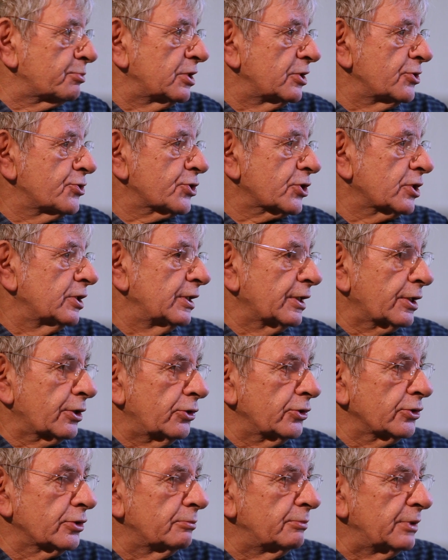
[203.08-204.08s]
political
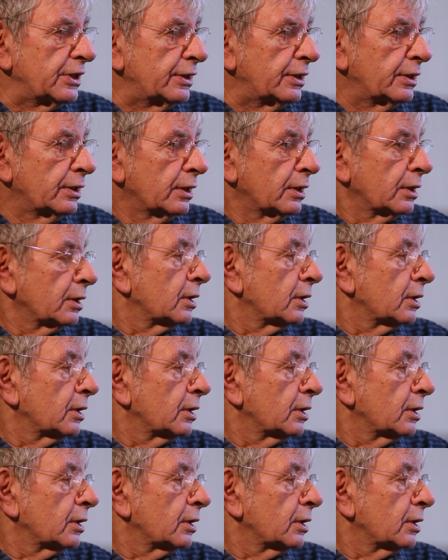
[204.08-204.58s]
economy,